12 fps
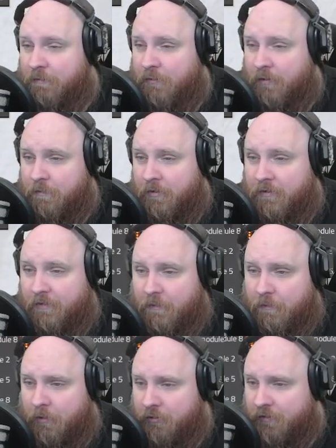prod
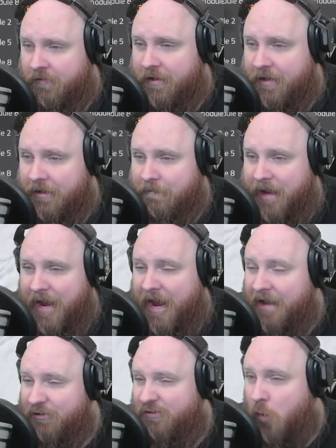modules in here
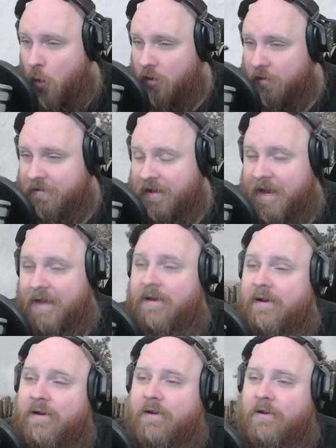and just call it a day.
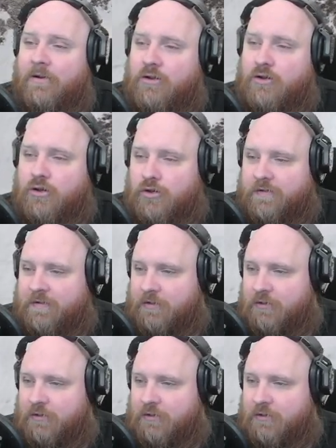Good.